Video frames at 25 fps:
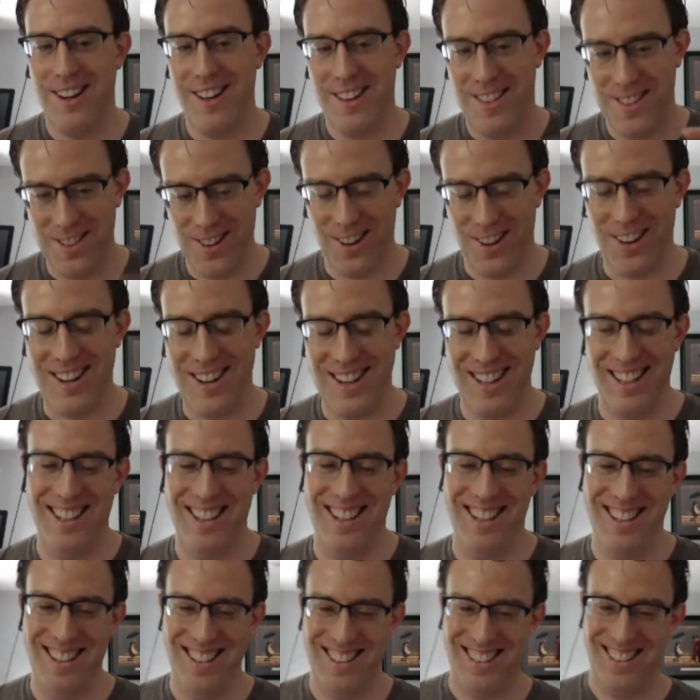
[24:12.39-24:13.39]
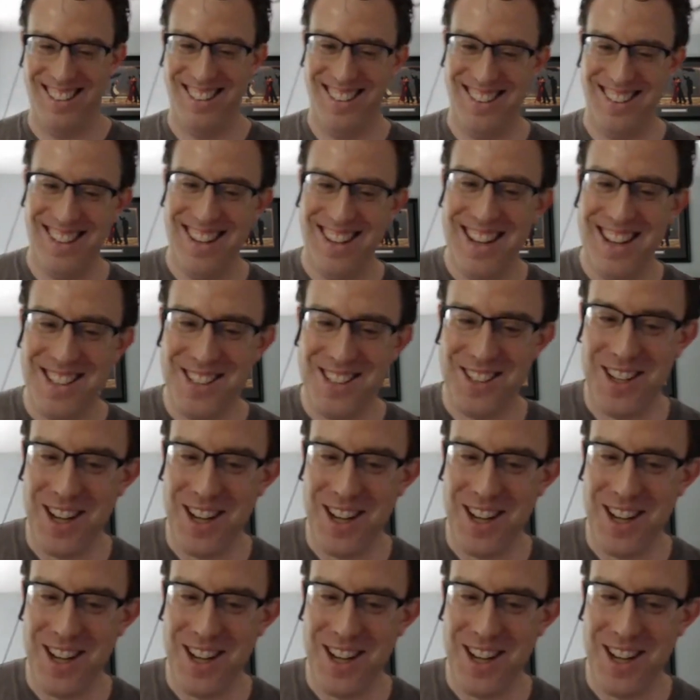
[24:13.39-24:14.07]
thunk. So you had